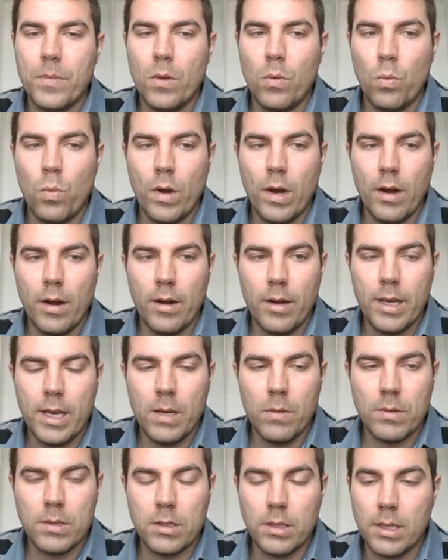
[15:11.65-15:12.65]
where he
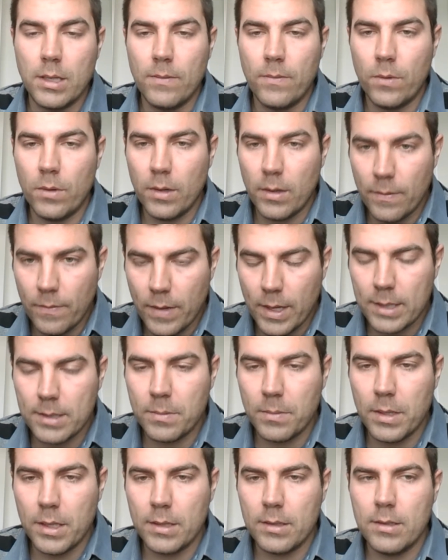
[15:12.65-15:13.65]
was looking for an
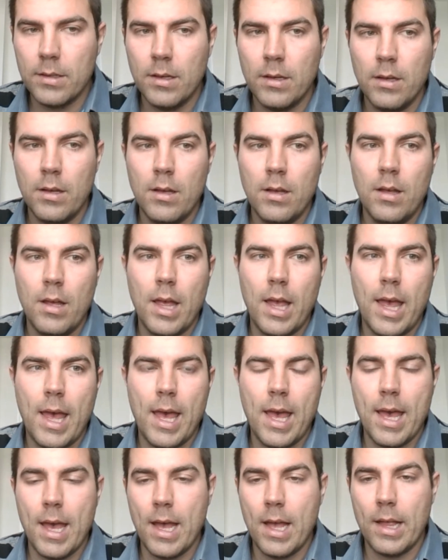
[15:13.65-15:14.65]
investment.
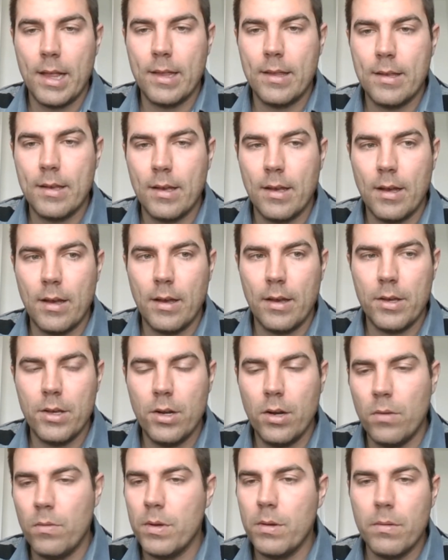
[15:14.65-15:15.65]
And,
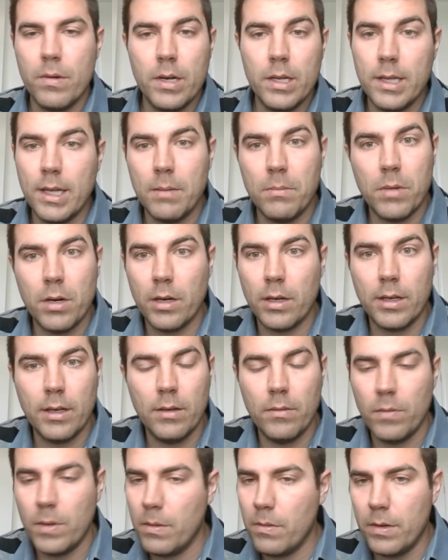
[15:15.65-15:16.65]
we were in that
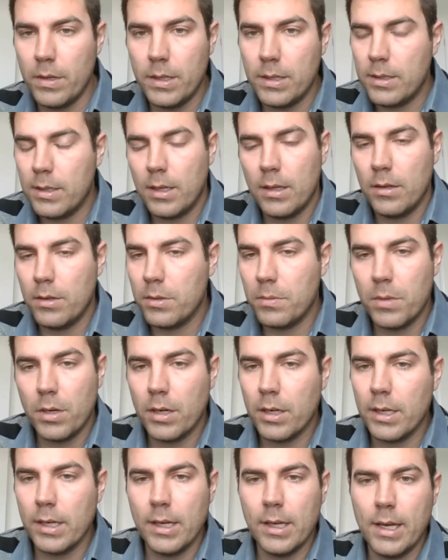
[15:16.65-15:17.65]
market. We were in the seller's
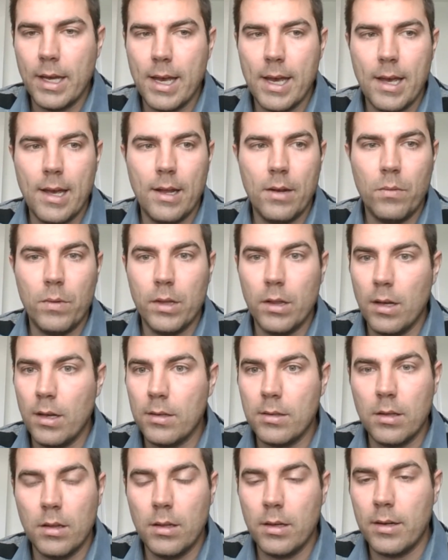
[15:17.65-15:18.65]
market, and we
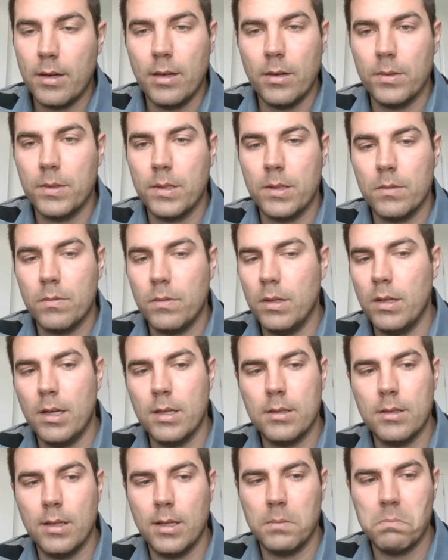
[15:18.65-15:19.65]
lost a lot of houses. We
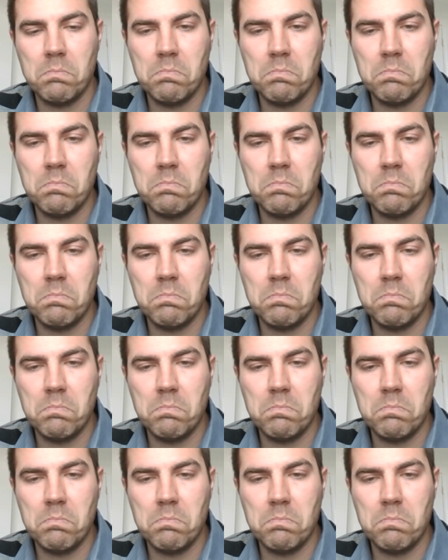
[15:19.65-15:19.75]
lost like